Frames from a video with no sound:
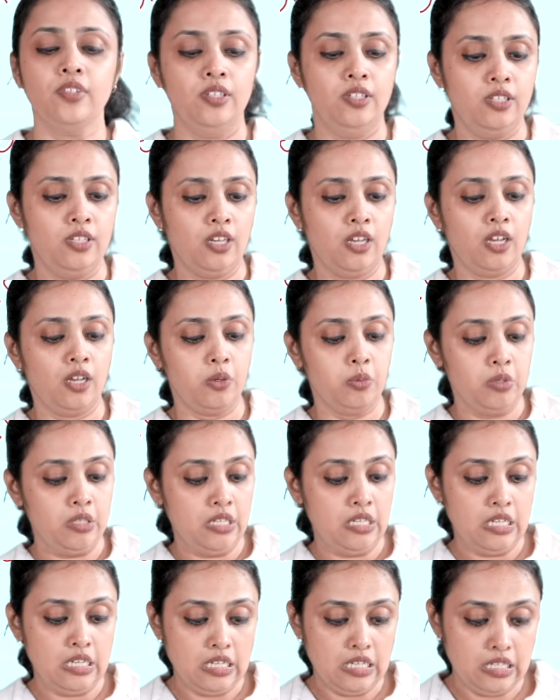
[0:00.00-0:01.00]
Now,
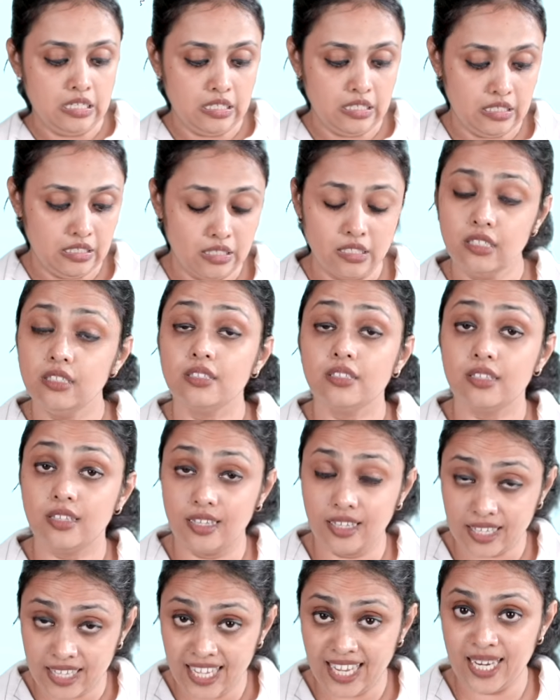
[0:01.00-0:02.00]

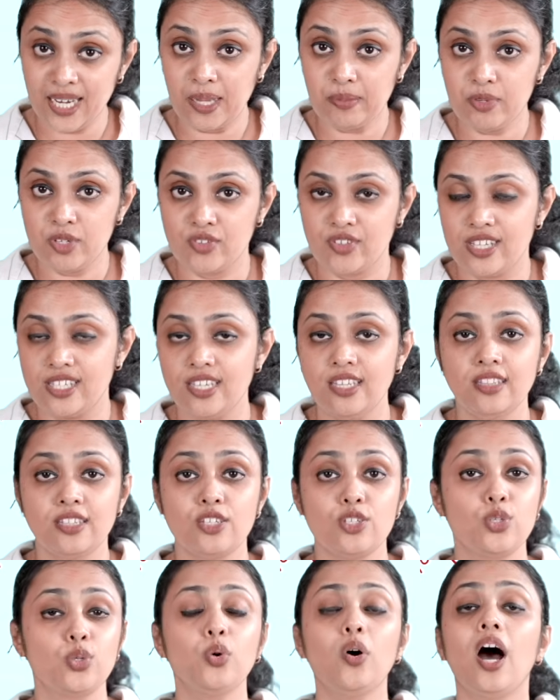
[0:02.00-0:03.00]
again, I'm stressing
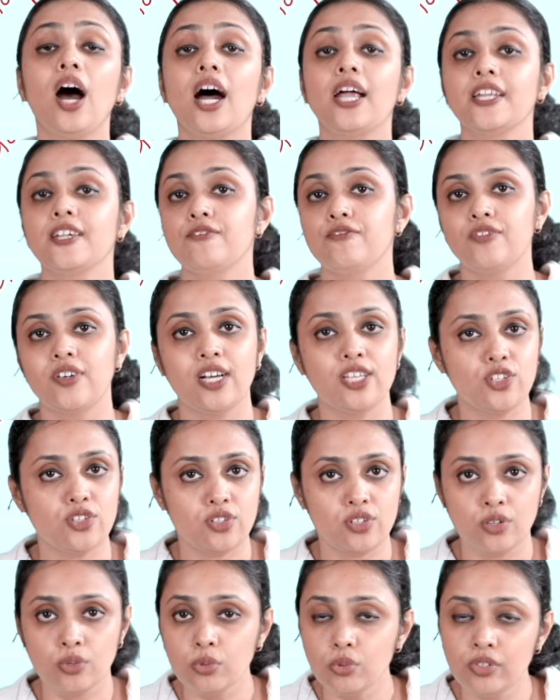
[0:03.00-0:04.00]
there's no hard and
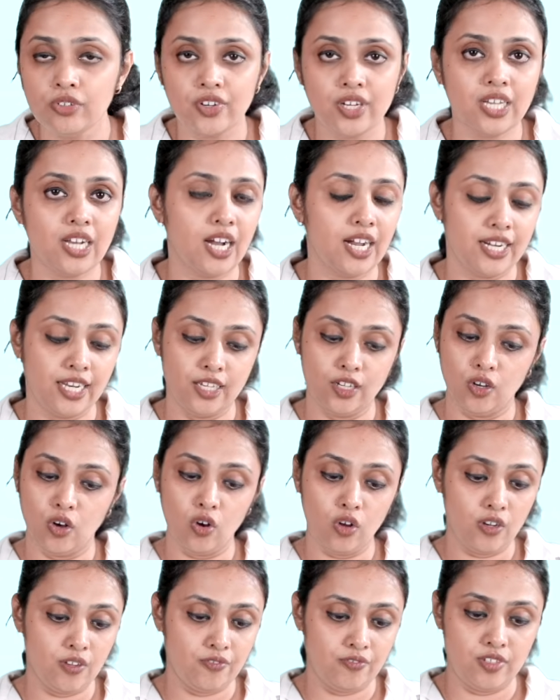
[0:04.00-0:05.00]
fast rule regarding
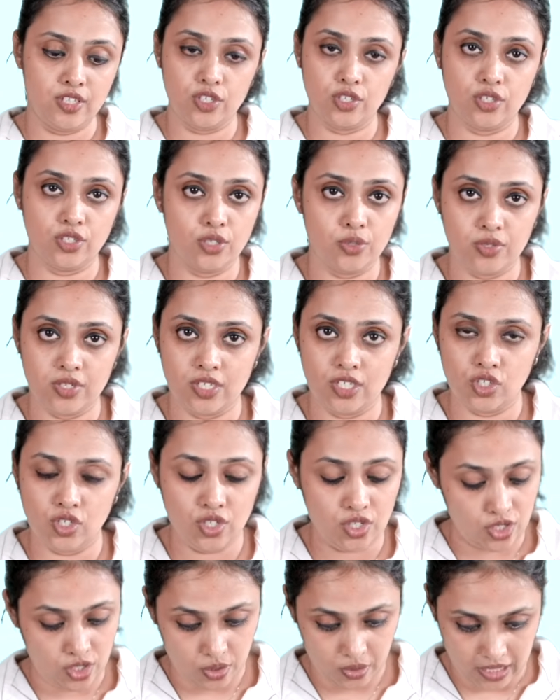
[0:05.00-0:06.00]
all of these
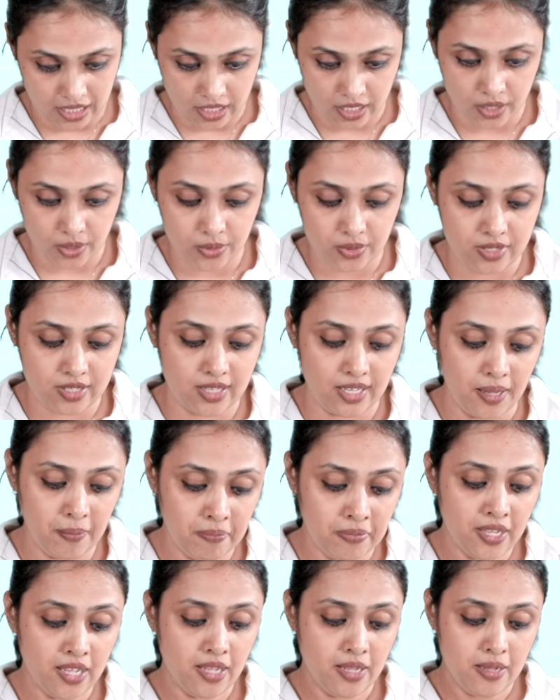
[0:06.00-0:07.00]
usages. You can use
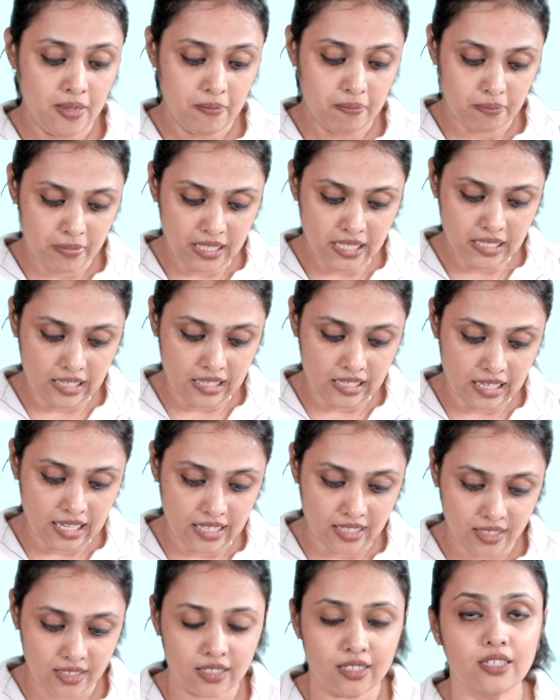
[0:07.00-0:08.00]
them, but
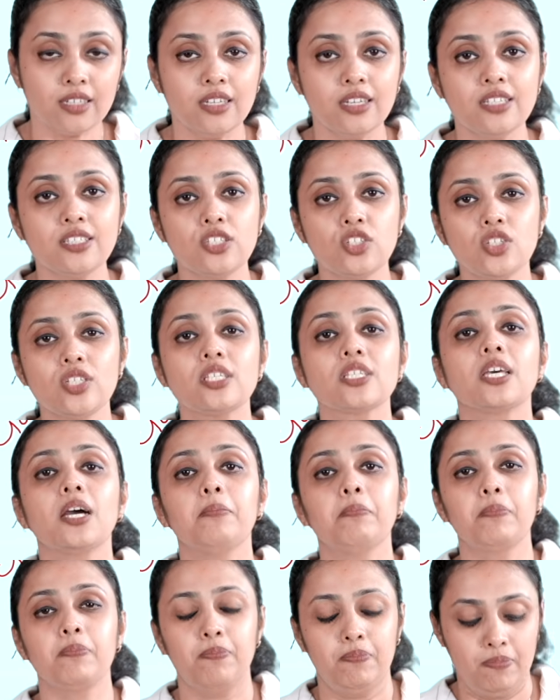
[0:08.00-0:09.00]
like it's just
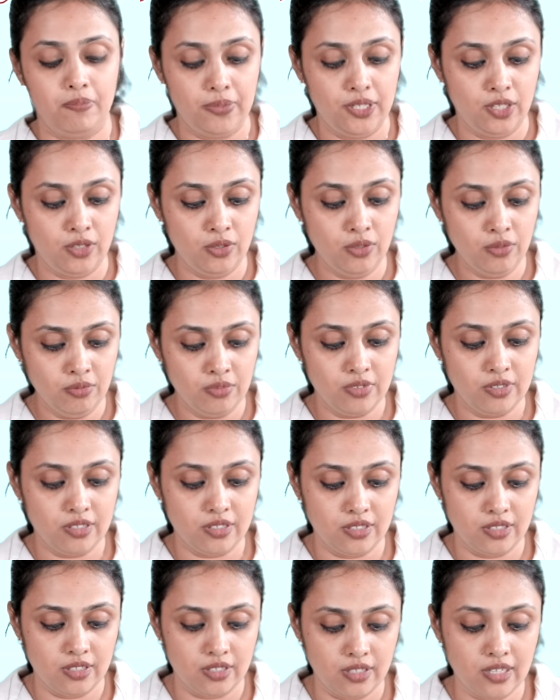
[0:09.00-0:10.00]

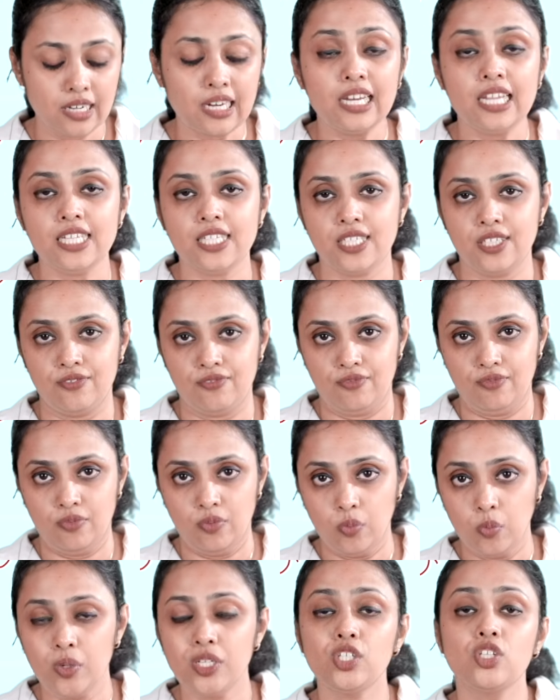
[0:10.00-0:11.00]
relative.
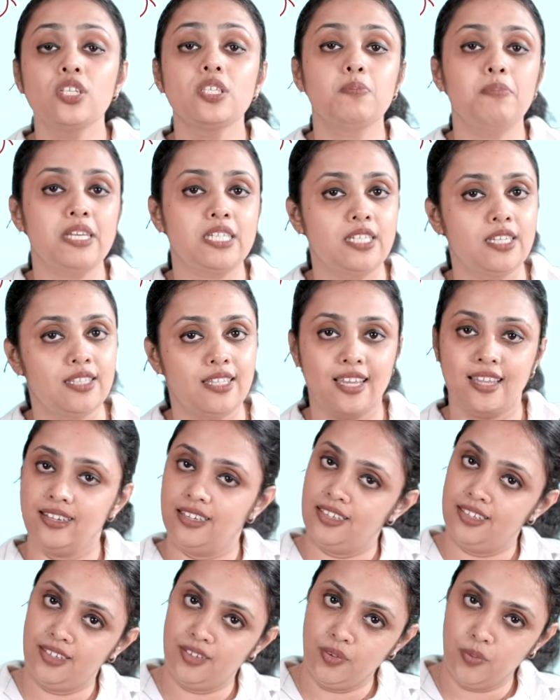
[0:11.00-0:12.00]
Which is better
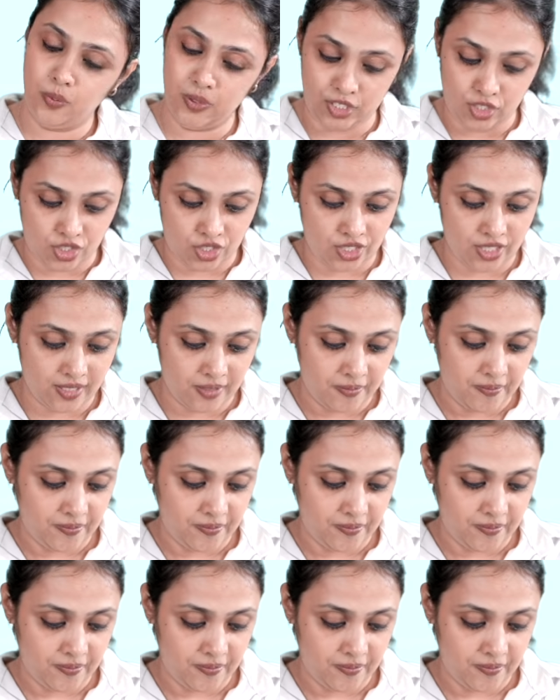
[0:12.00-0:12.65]
than which?